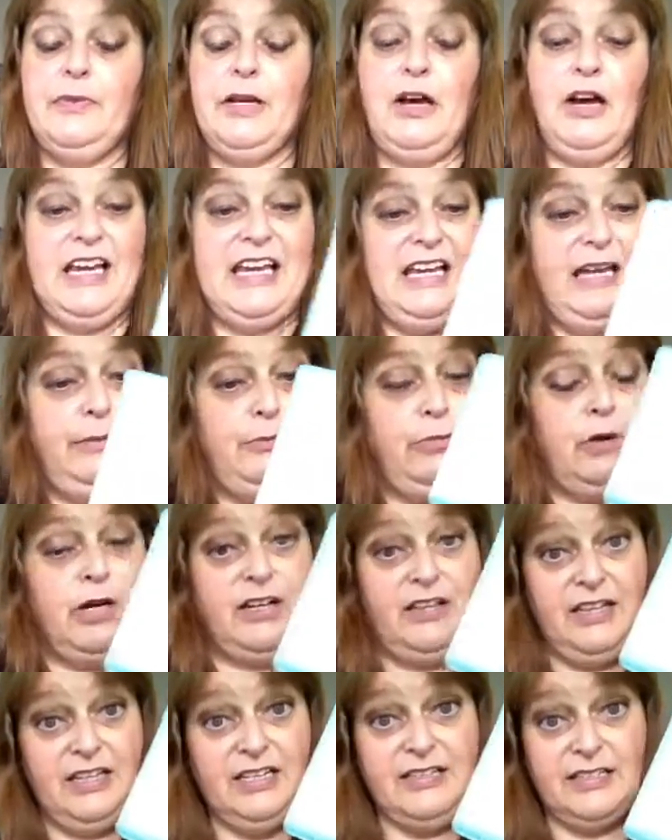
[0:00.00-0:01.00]
I keep one
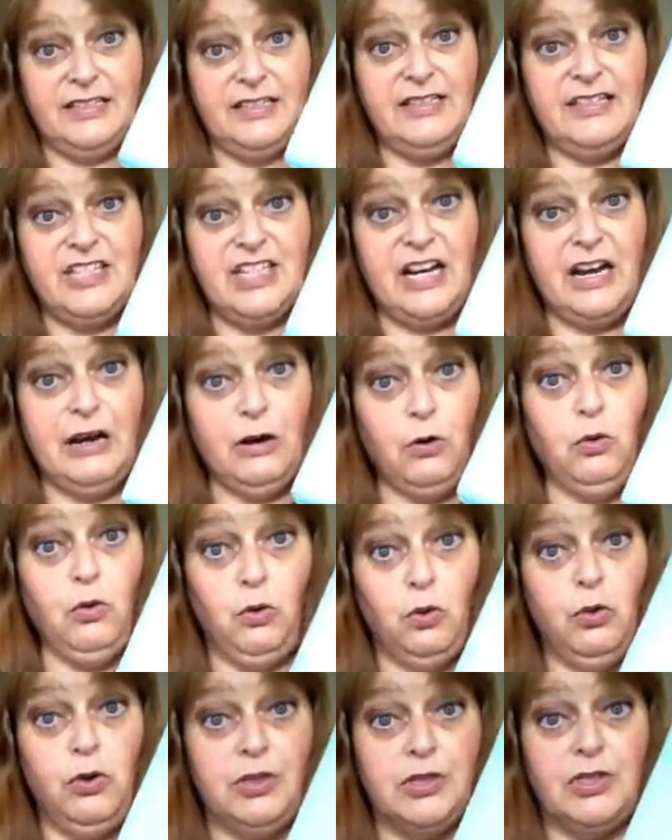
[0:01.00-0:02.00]
of these in the shower
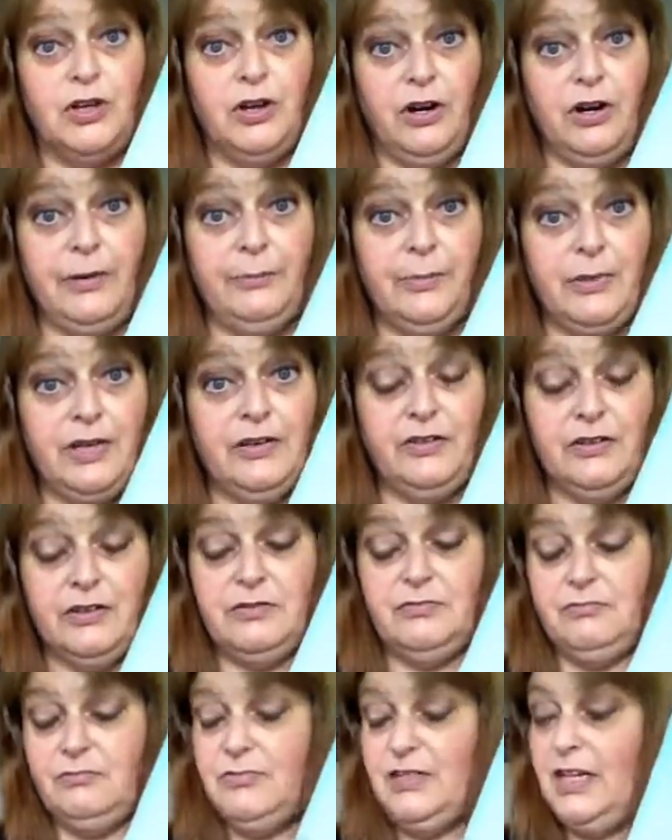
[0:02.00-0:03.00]
all the time, and
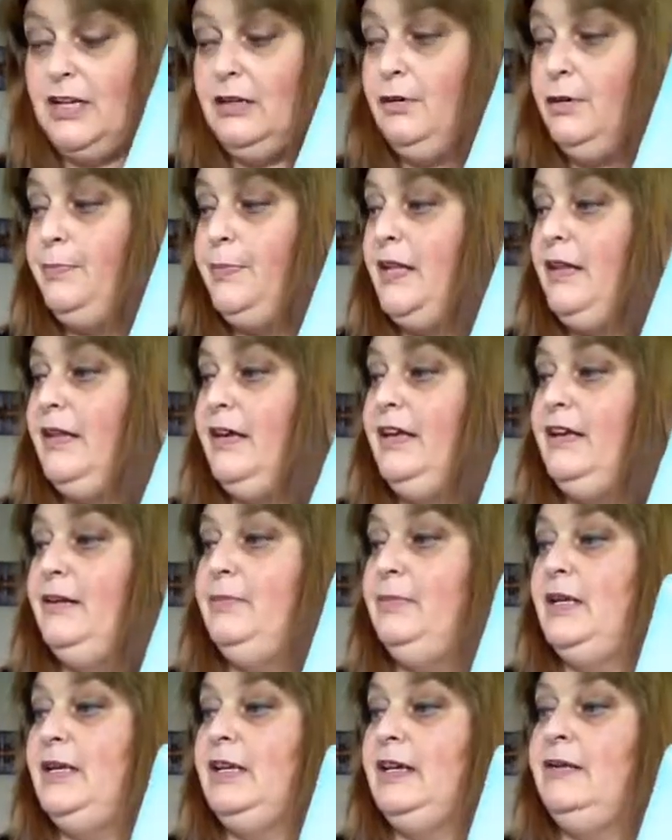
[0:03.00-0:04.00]
I'll tell you about that in
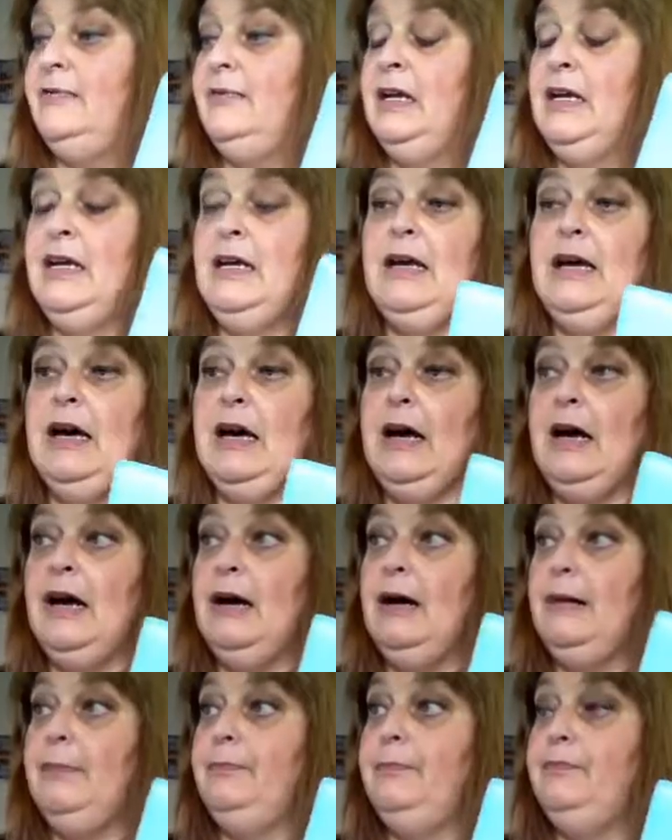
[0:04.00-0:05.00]
a minute.
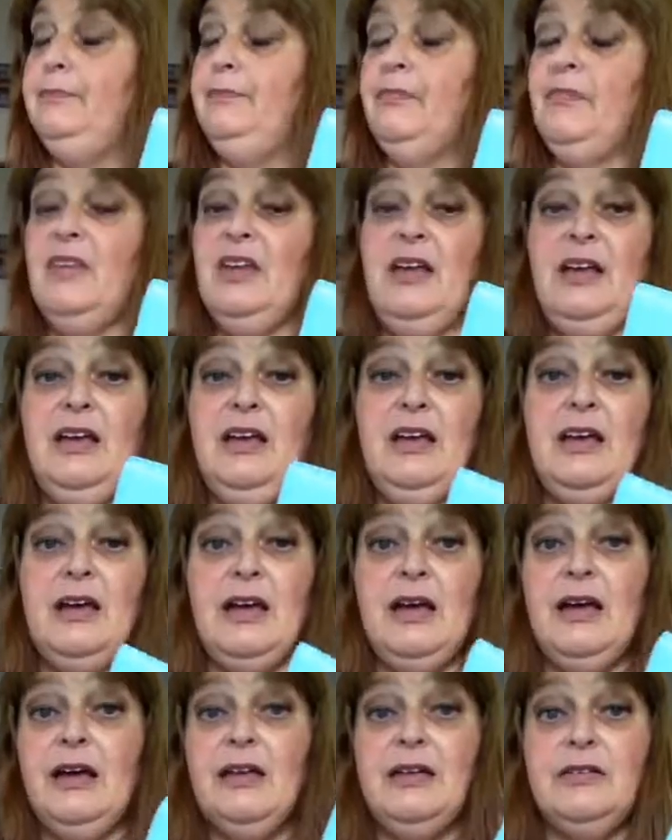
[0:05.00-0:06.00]
And
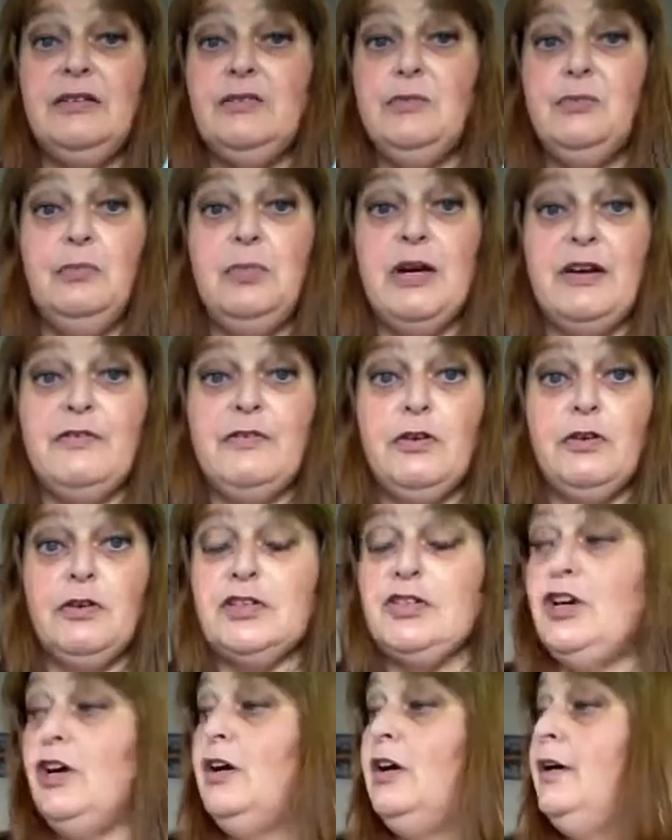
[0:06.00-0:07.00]
when I've
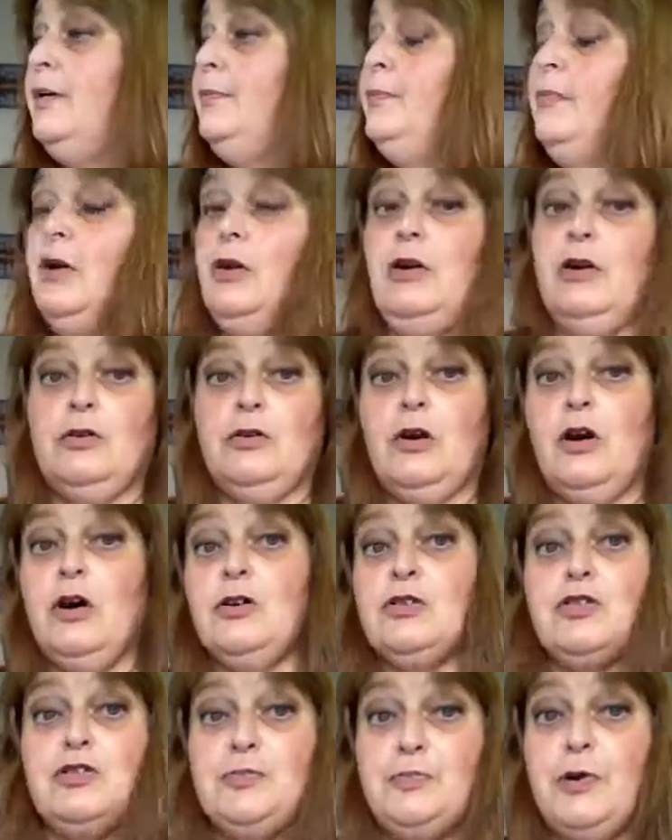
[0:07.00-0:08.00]
got time
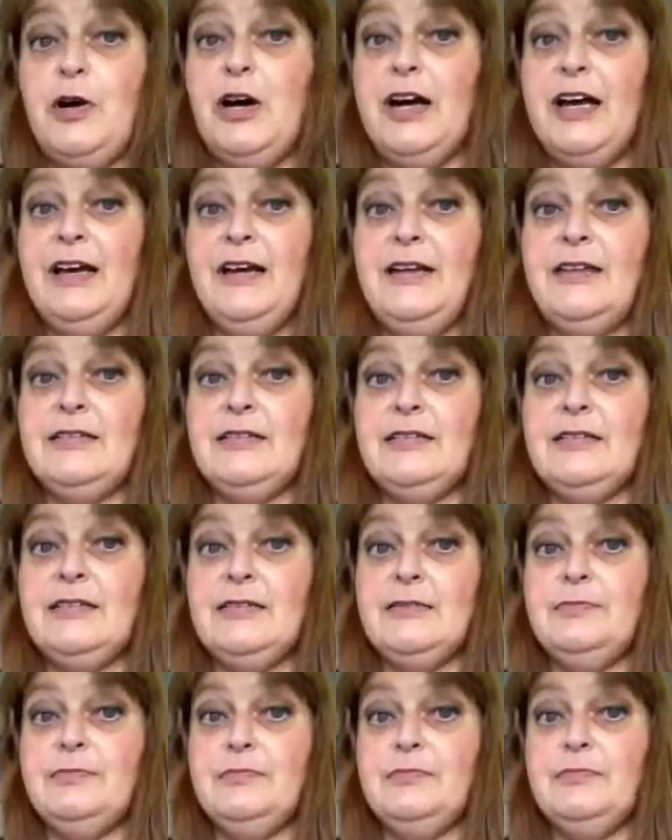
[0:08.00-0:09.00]
I'll spray
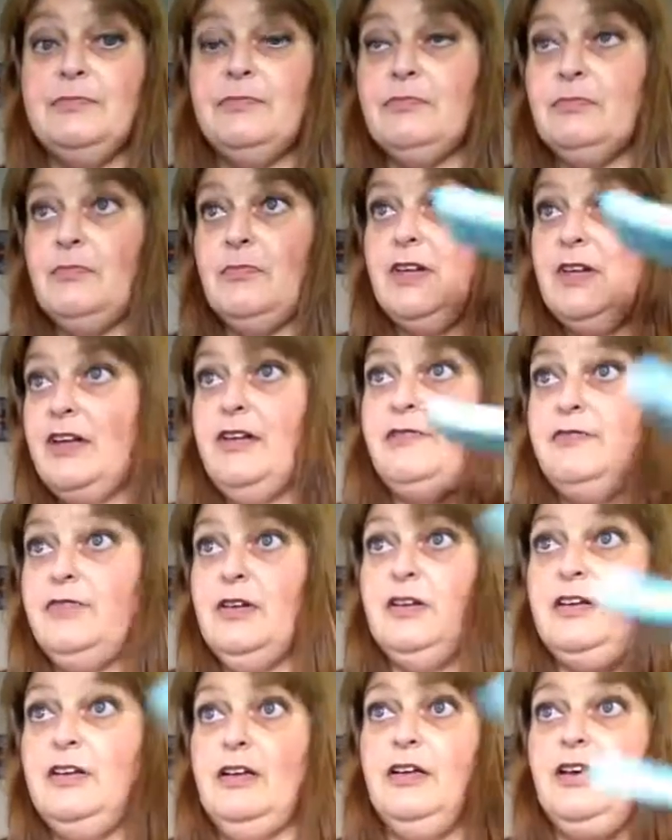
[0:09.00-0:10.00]
it, give
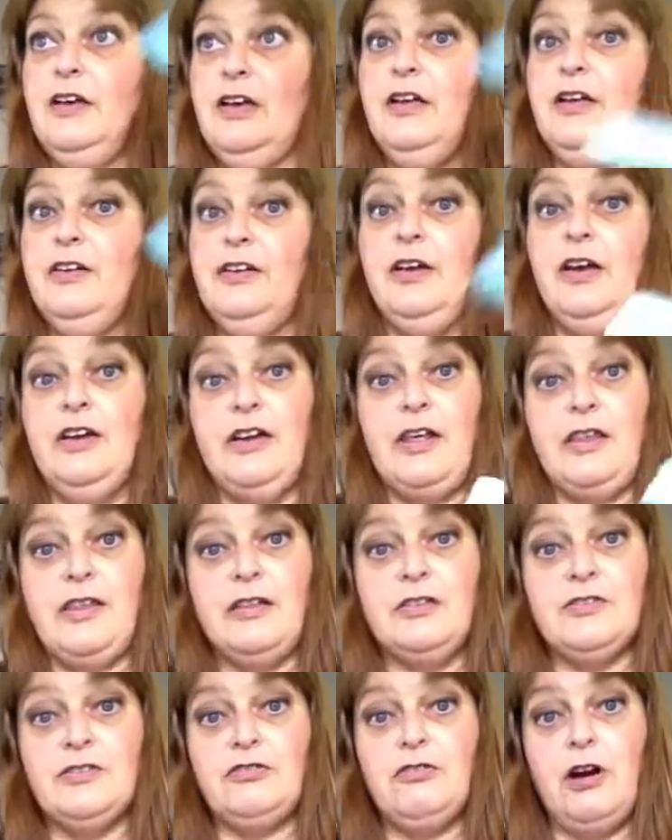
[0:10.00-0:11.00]
it
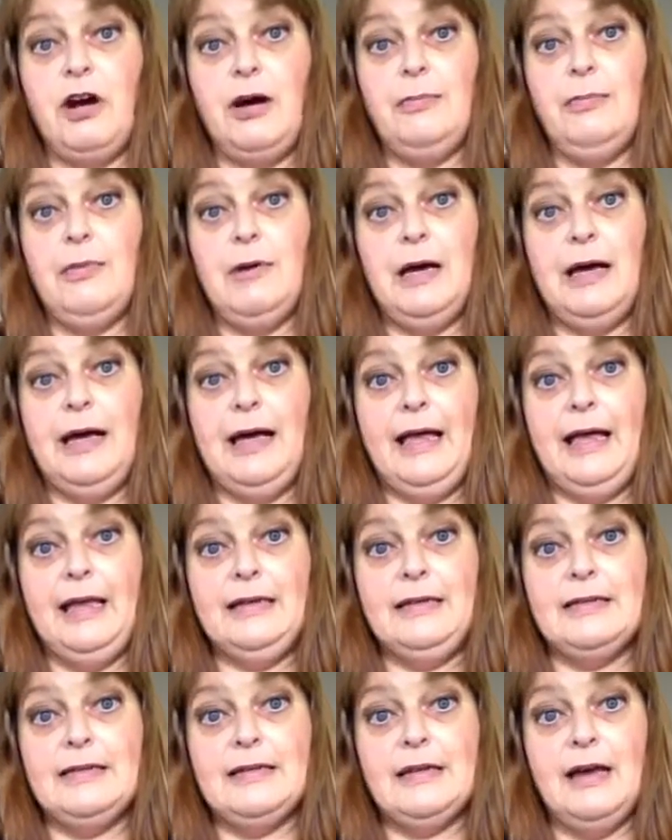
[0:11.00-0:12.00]
another scrub,
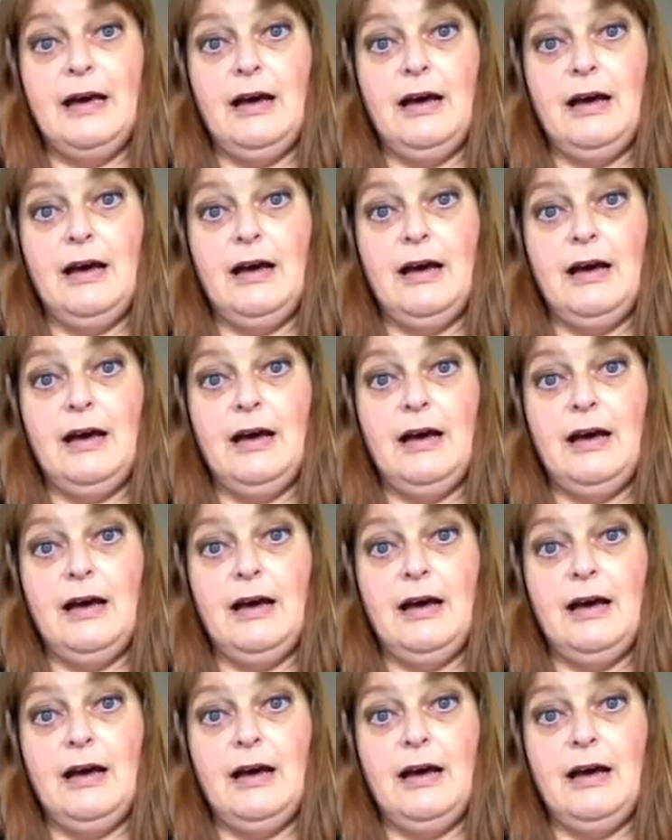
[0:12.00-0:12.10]
and